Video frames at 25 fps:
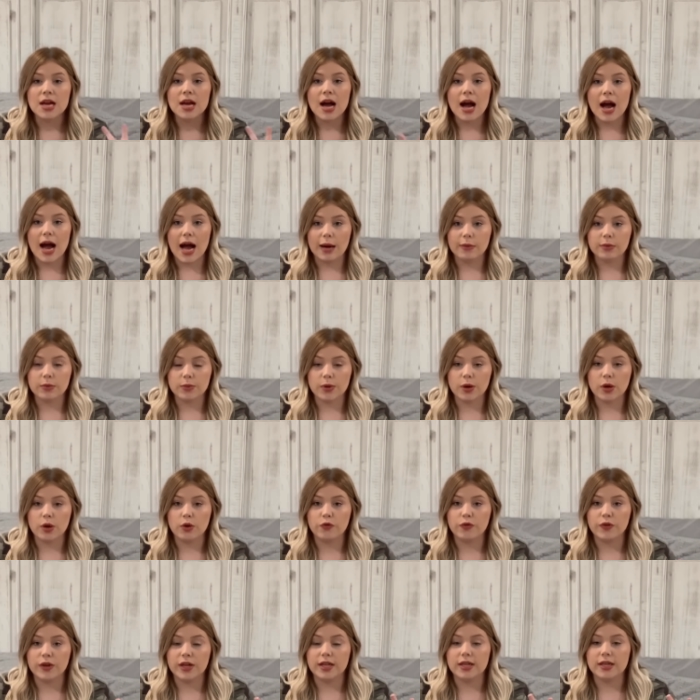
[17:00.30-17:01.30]

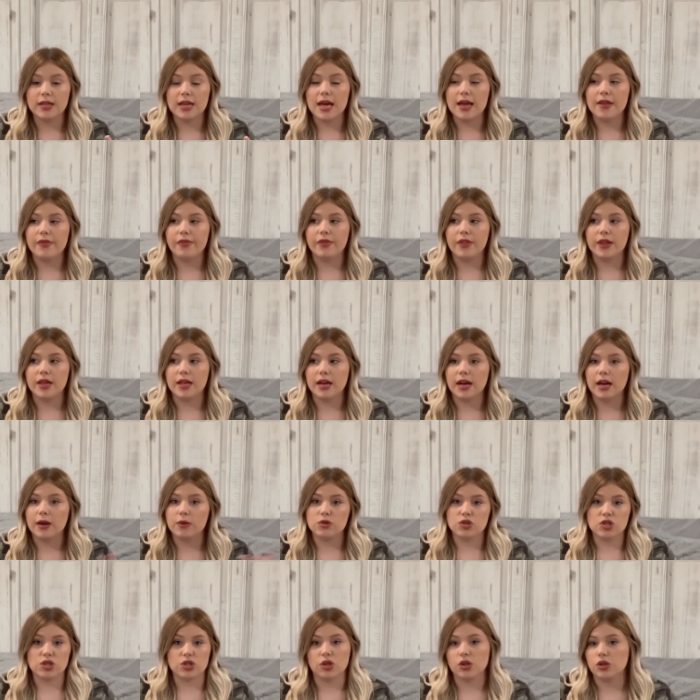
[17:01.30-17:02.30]
ibuprofen, and then I was
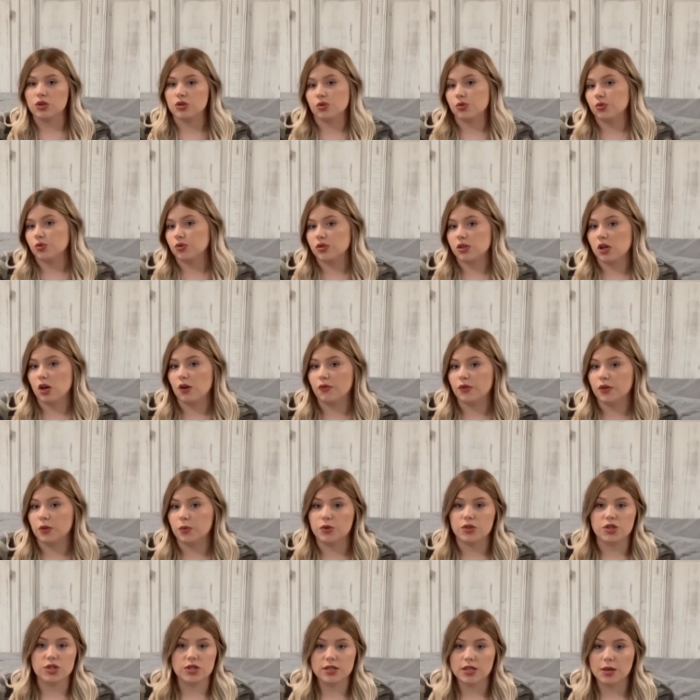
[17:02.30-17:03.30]
just on a stool softener,
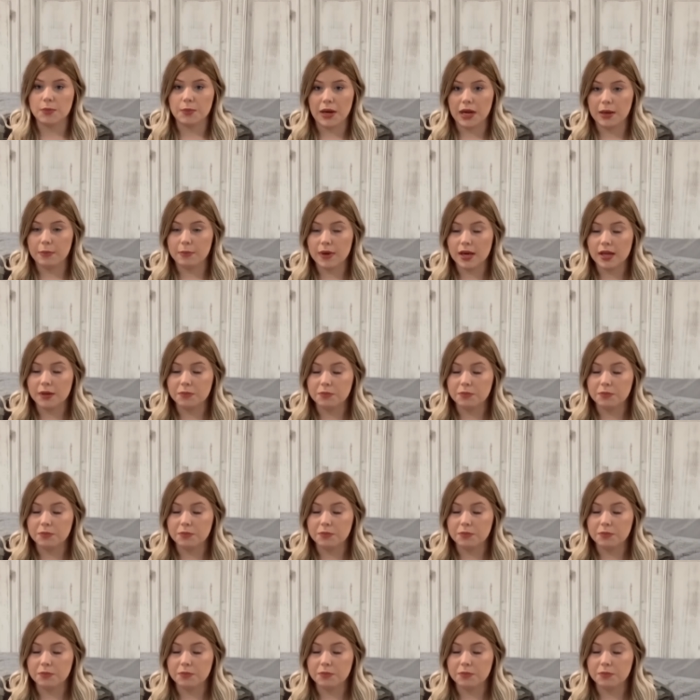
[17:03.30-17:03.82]
which isn't a pain med,